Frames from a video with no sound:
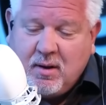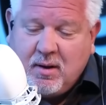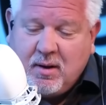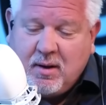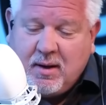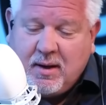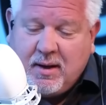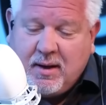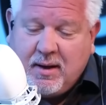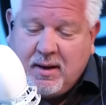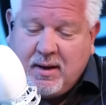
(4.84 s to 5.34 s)

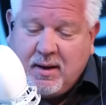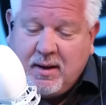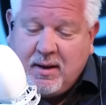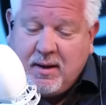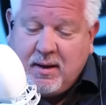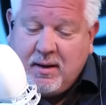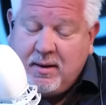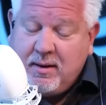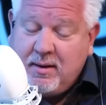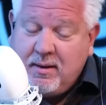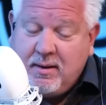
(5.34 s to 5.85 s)

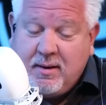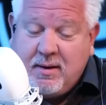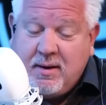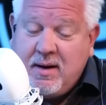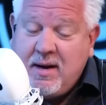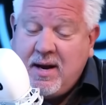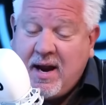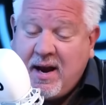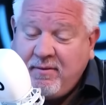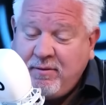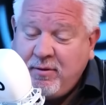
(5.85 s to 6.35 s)
Uh,
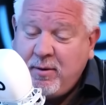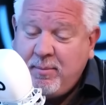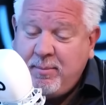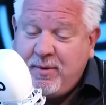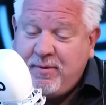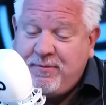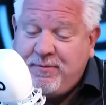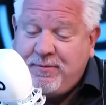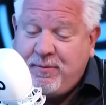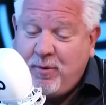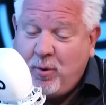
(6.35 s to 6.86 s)
never
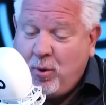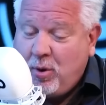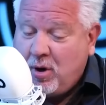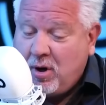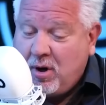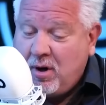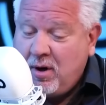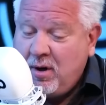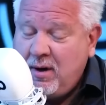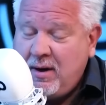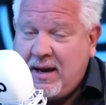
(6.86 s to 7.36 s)

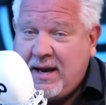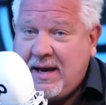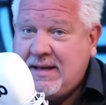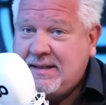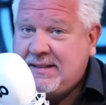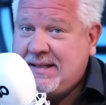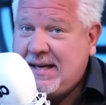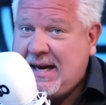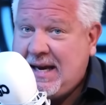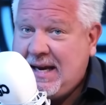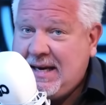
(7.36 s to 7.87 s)
before
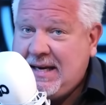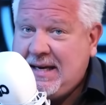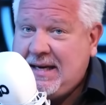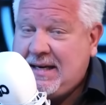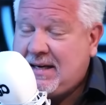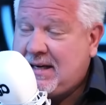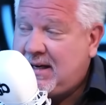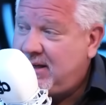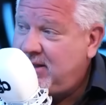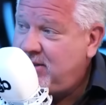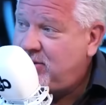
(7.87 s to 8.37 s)
has any
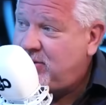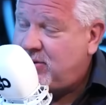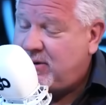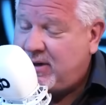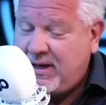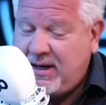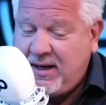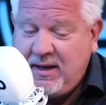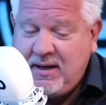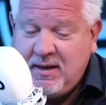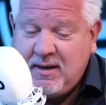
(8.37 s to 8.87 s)

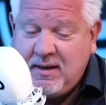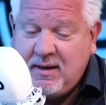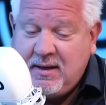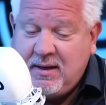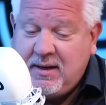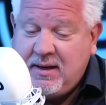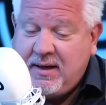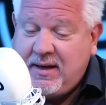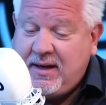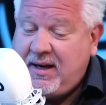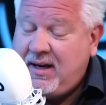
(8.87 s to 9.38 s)
country
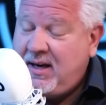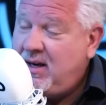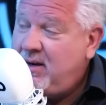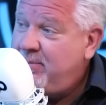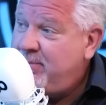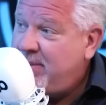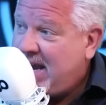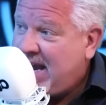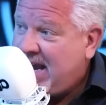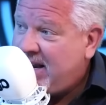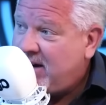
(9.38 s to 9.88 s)

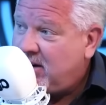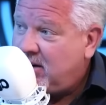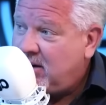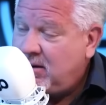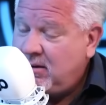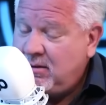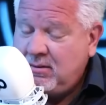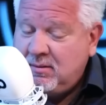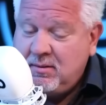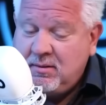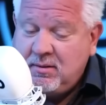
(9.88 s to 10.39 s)
in
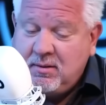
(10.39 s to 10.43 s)
battle